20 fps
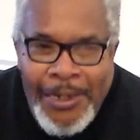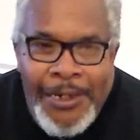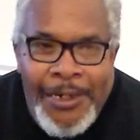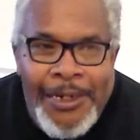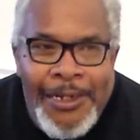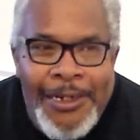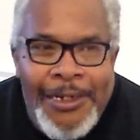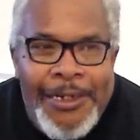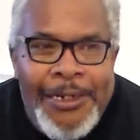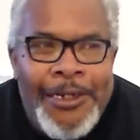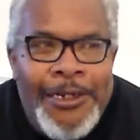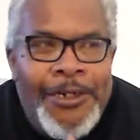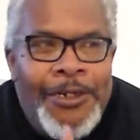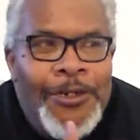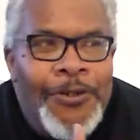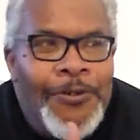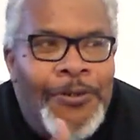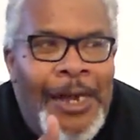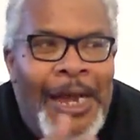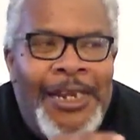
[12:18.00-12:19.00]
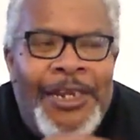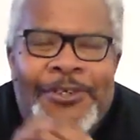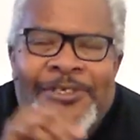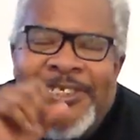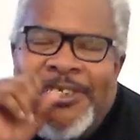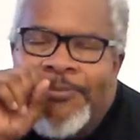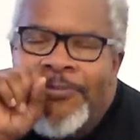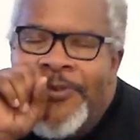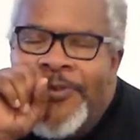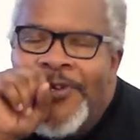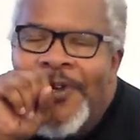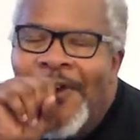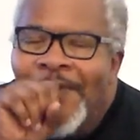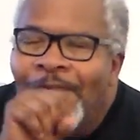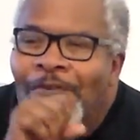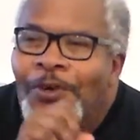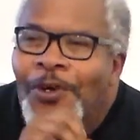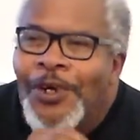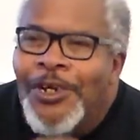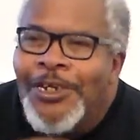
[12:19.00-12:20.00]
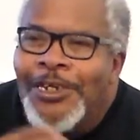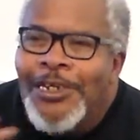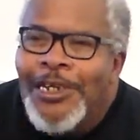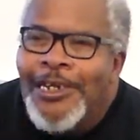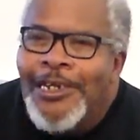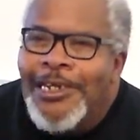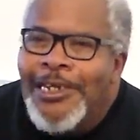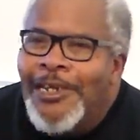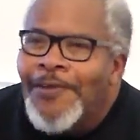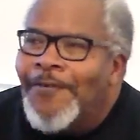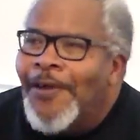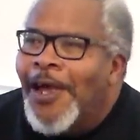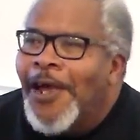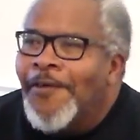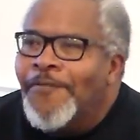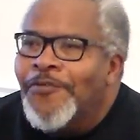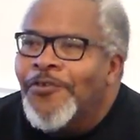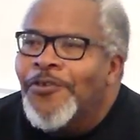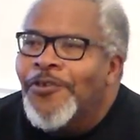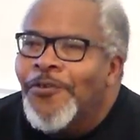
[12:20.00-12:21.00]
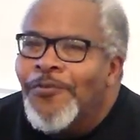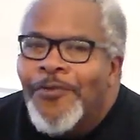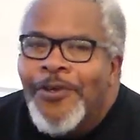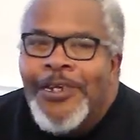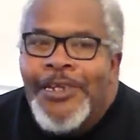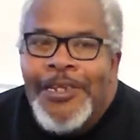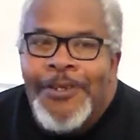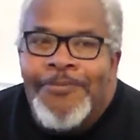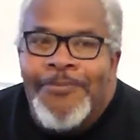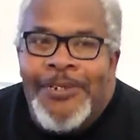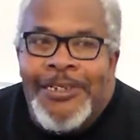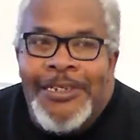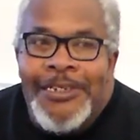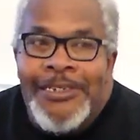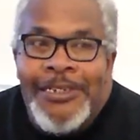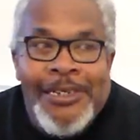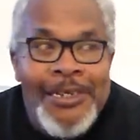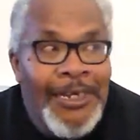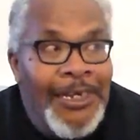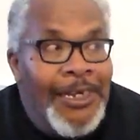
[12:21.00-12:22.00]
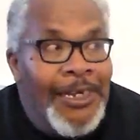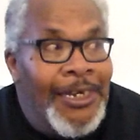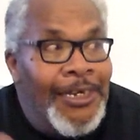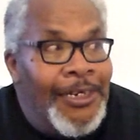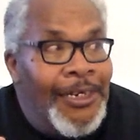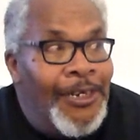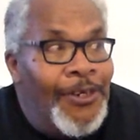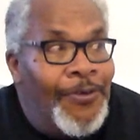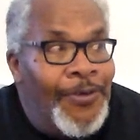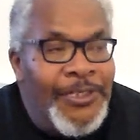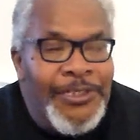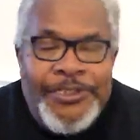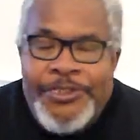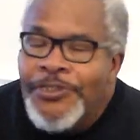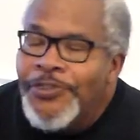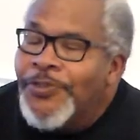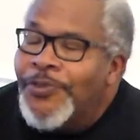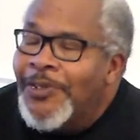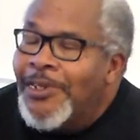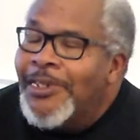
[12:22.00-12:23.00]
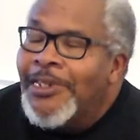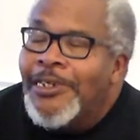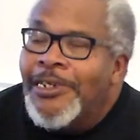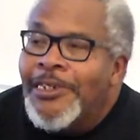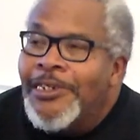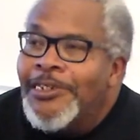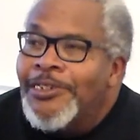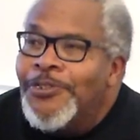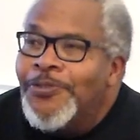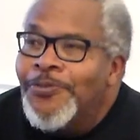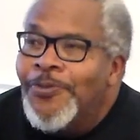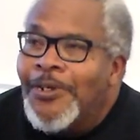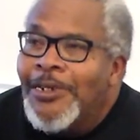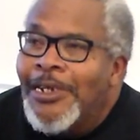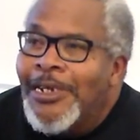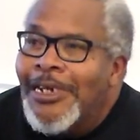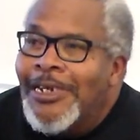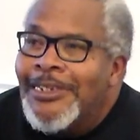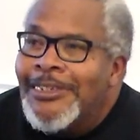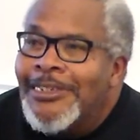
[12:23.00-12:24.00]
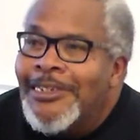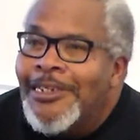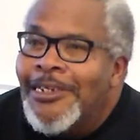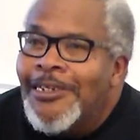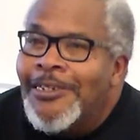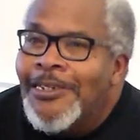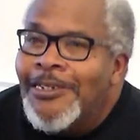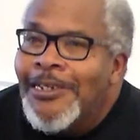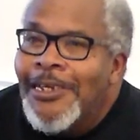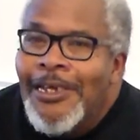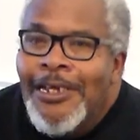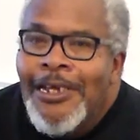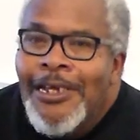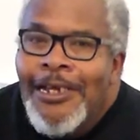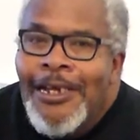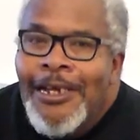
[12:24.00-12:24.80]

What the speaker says: Any, you know, I know some of you are going to leave after the reading, but any questions or anything you want to ask them?